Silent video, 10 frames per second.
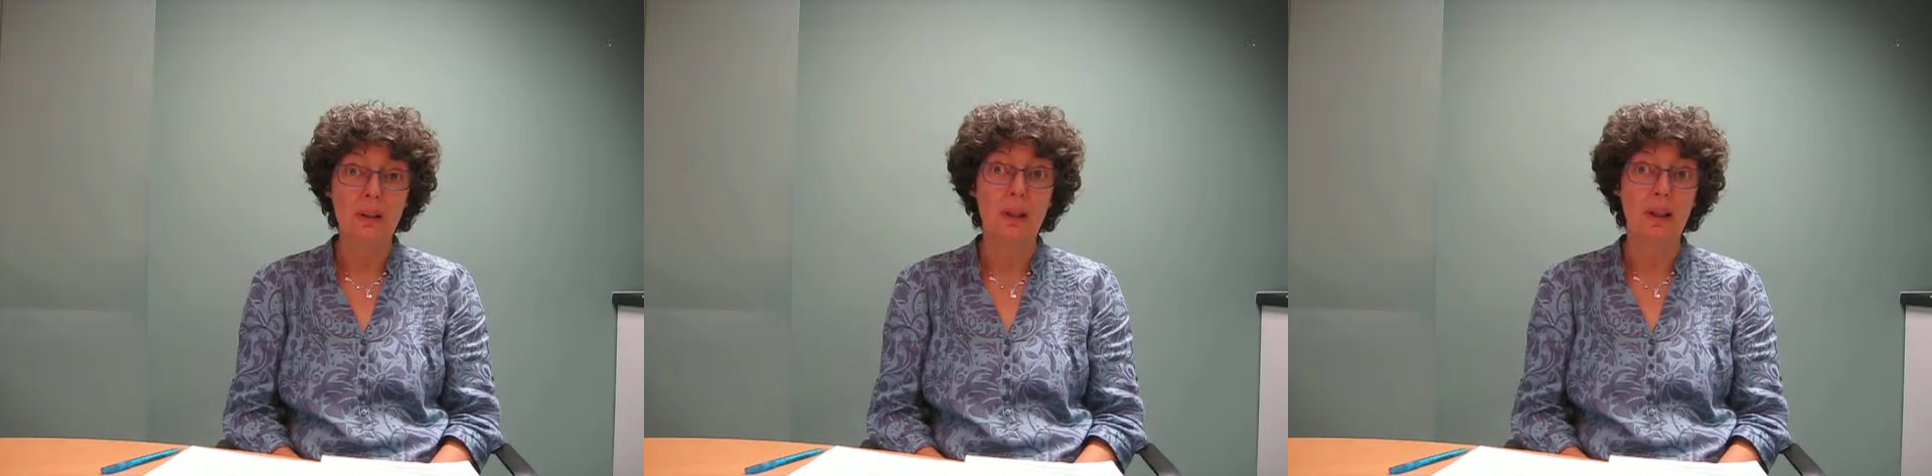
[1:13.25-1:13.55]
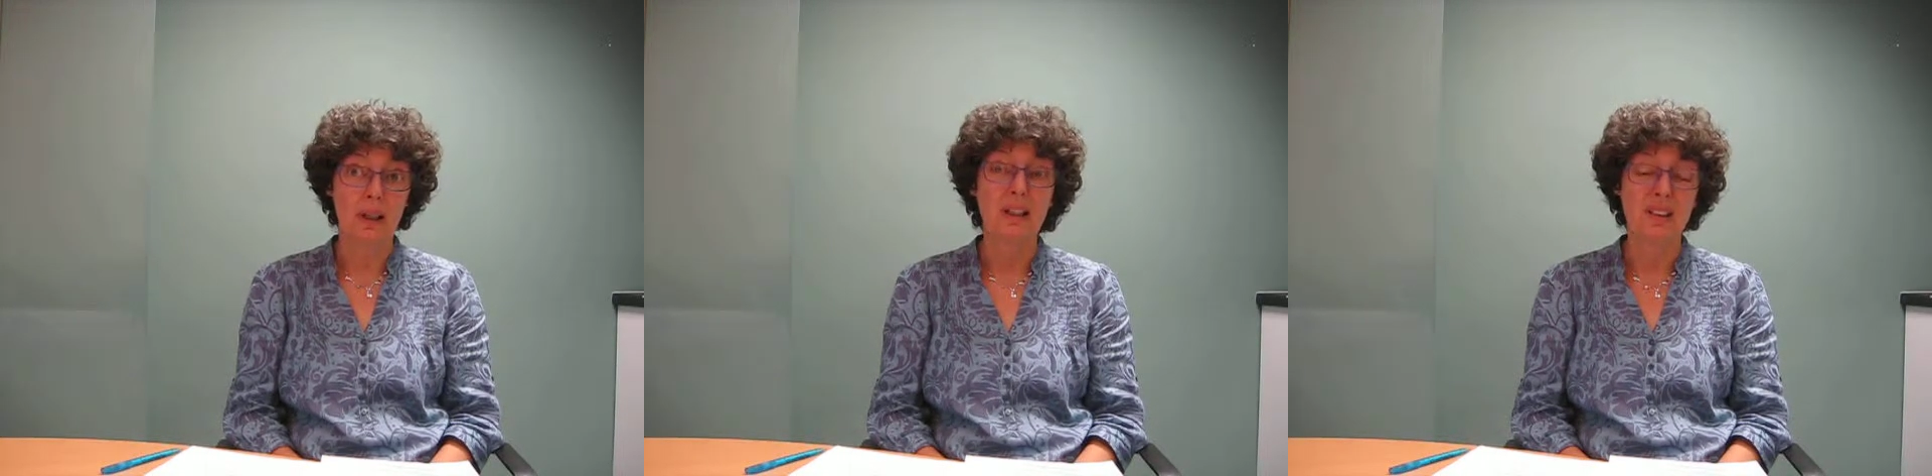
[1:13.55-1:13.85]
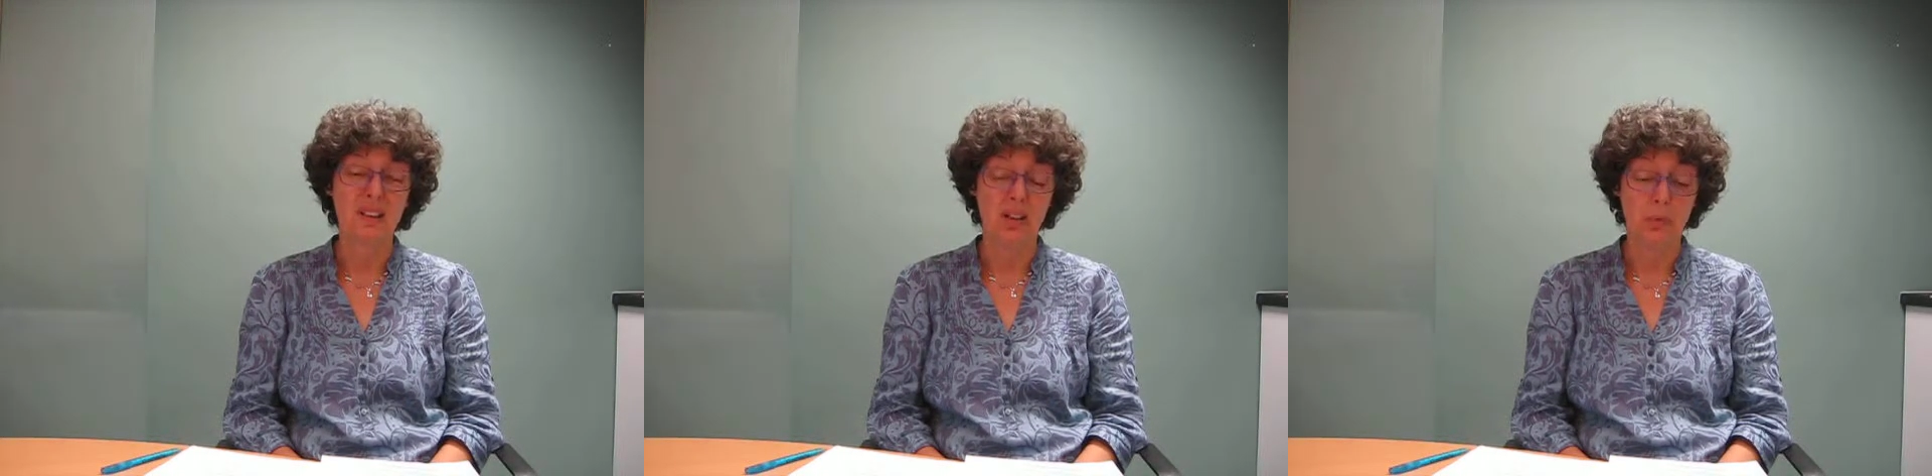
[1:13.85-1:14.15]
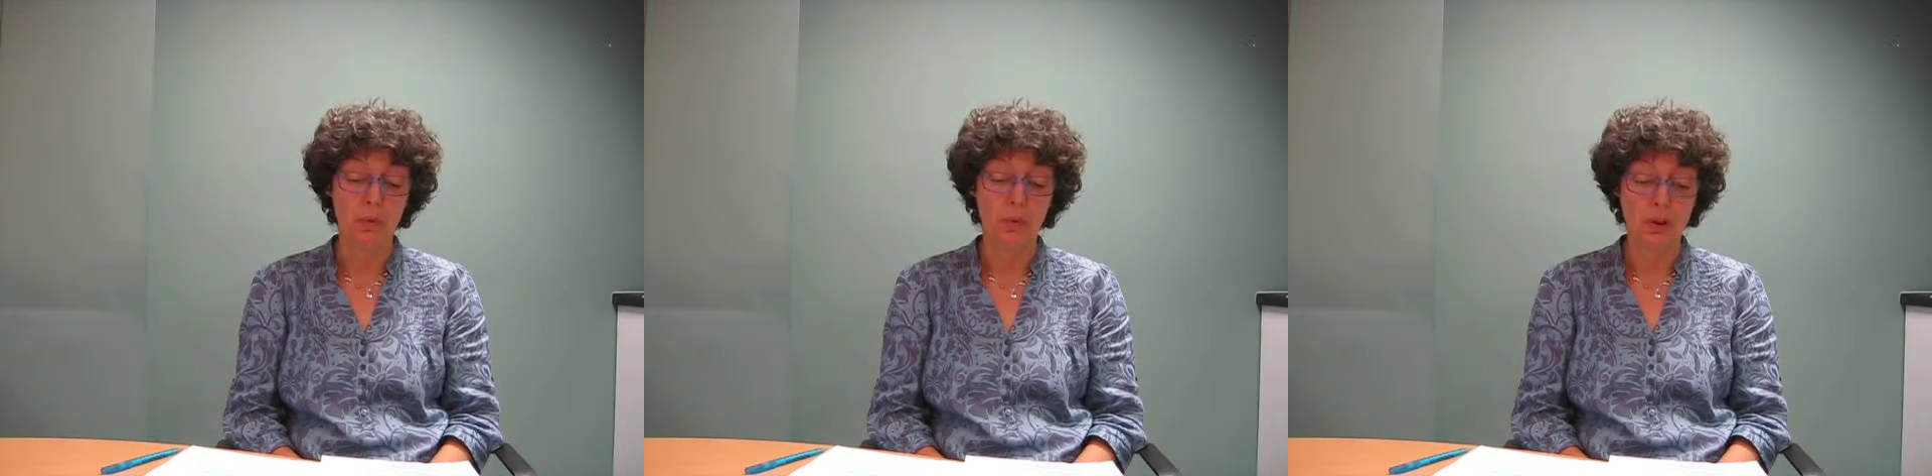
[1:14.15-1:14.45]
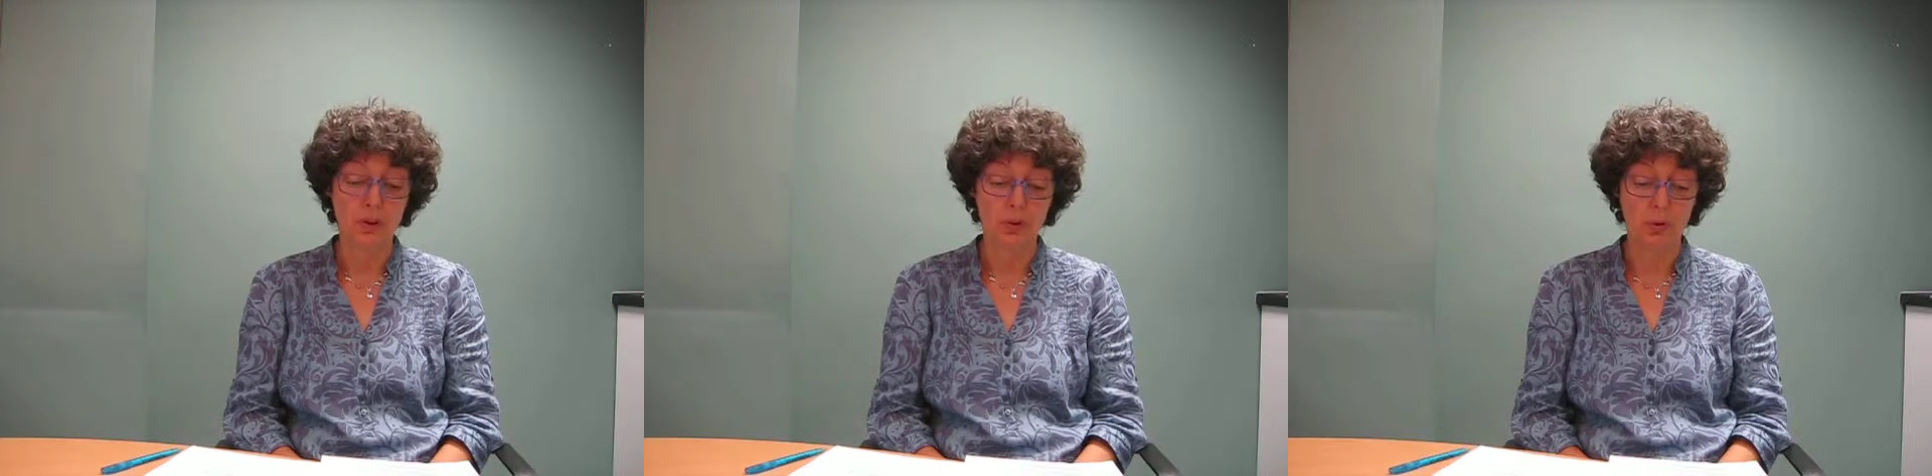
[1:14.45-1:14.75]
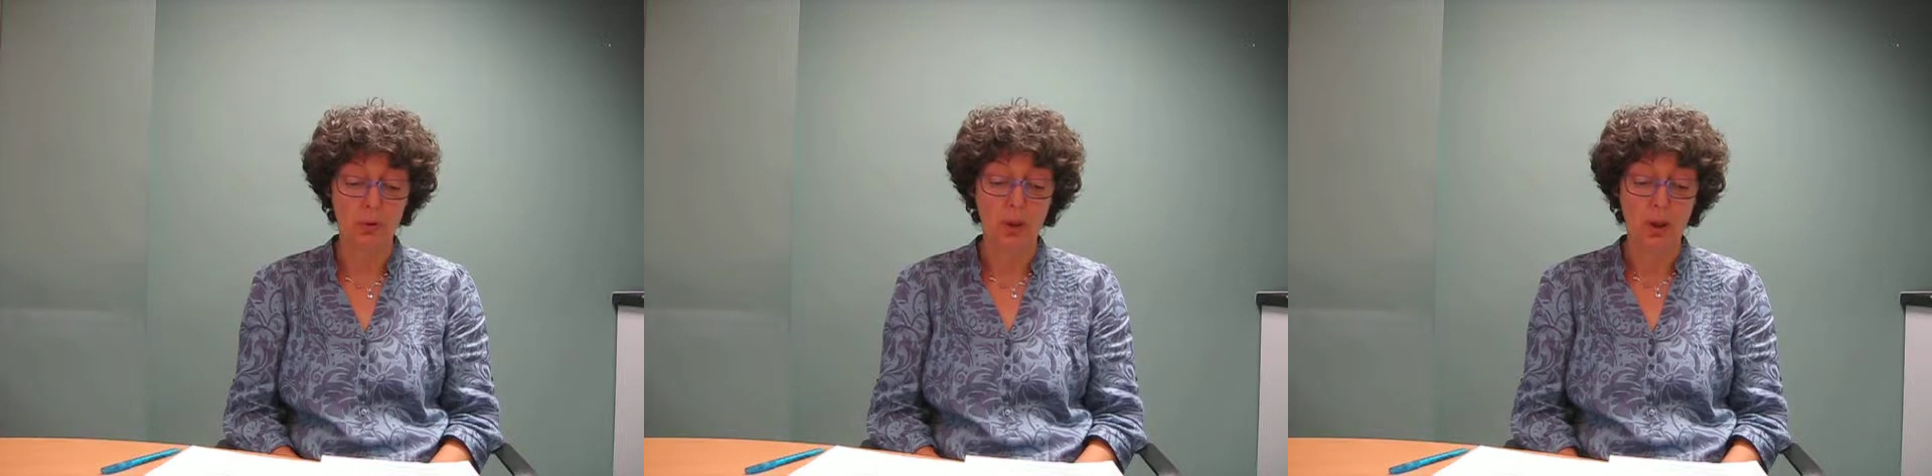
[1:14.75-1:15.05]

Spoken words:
and that is in line with national